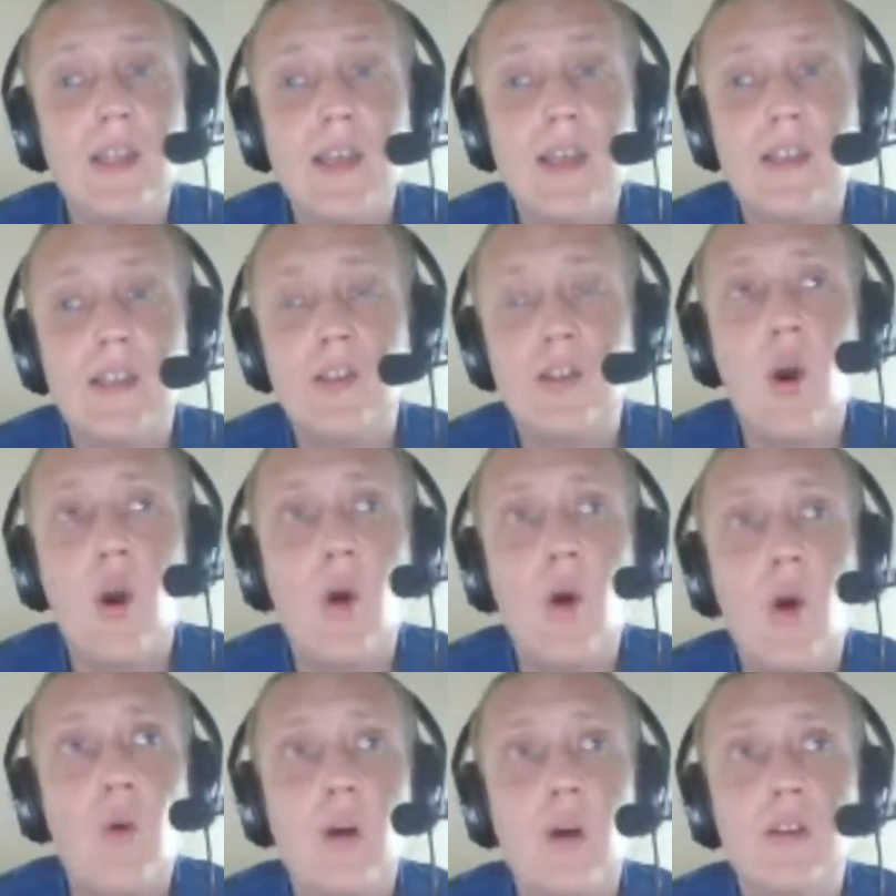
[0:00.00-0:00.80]
not
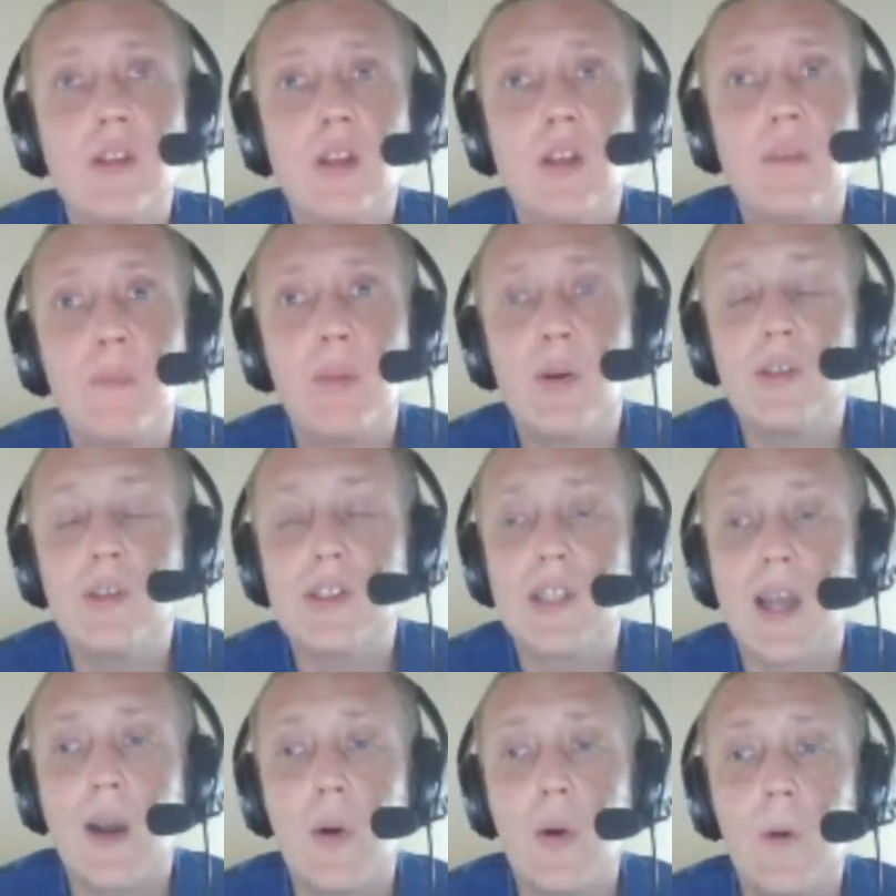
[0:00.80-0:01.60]
one that puts
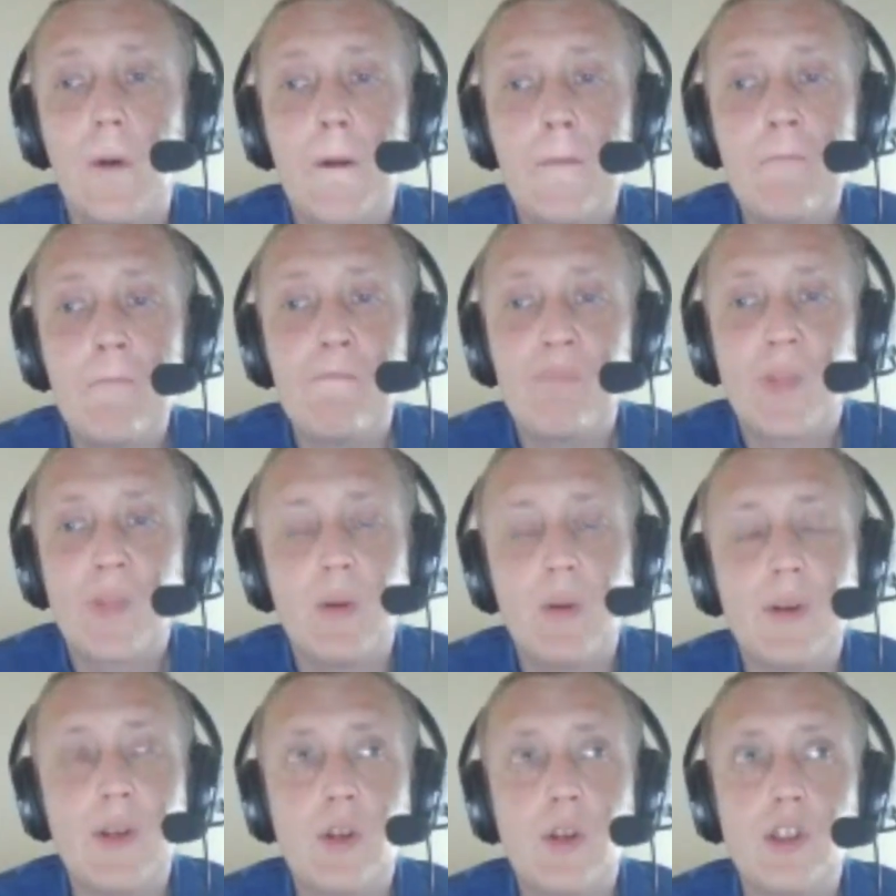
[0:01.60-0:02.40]
out, well,
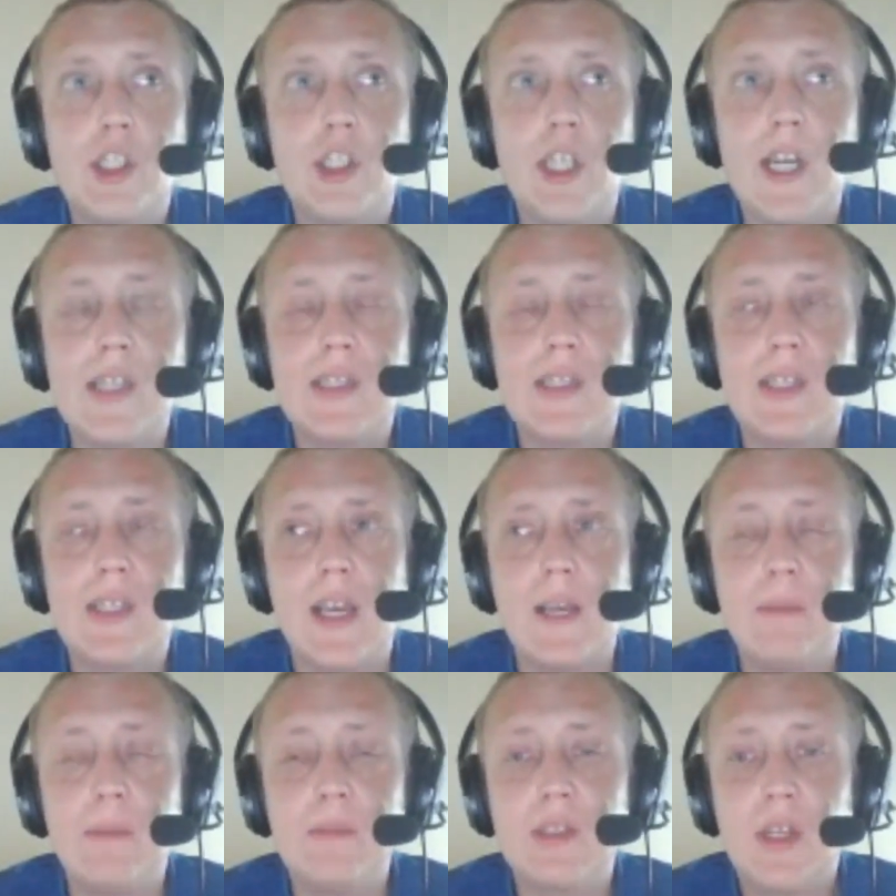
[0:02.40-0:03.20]
not shit
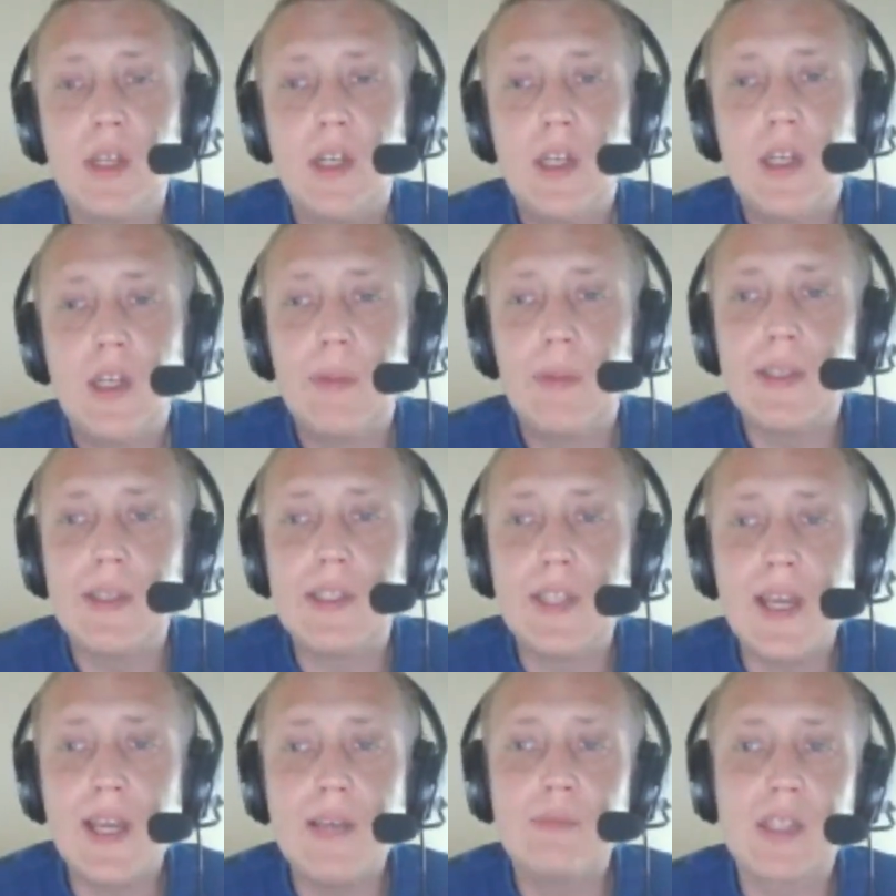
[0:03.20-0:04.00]
teams, but
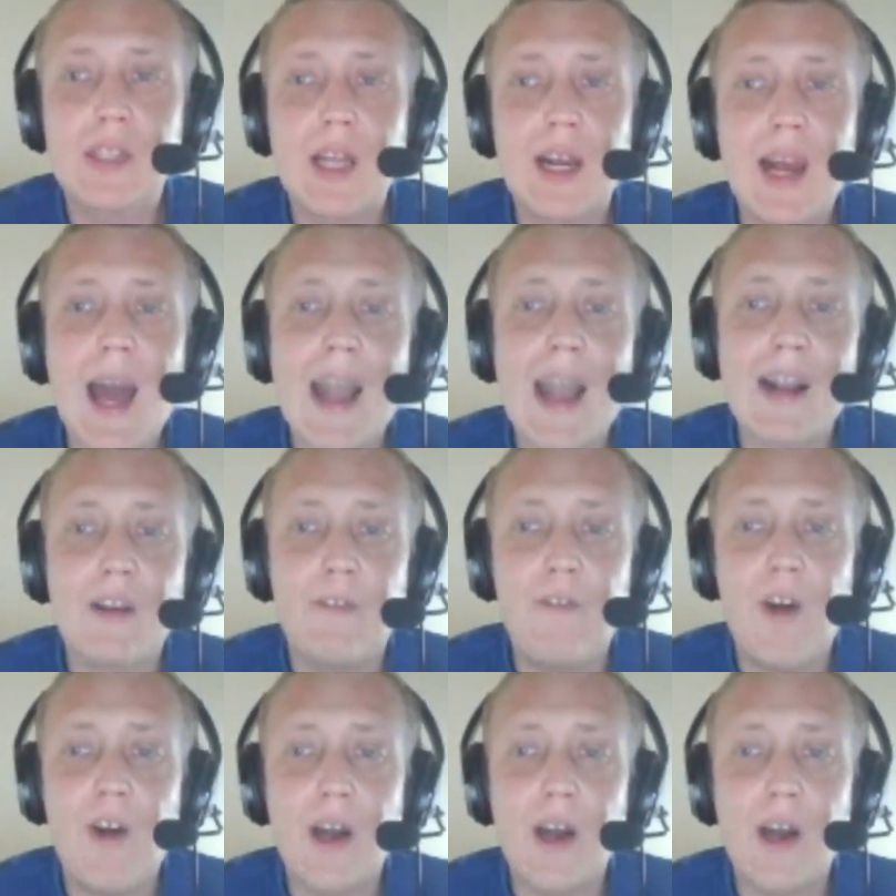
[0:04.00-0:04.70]
teams that lack fight.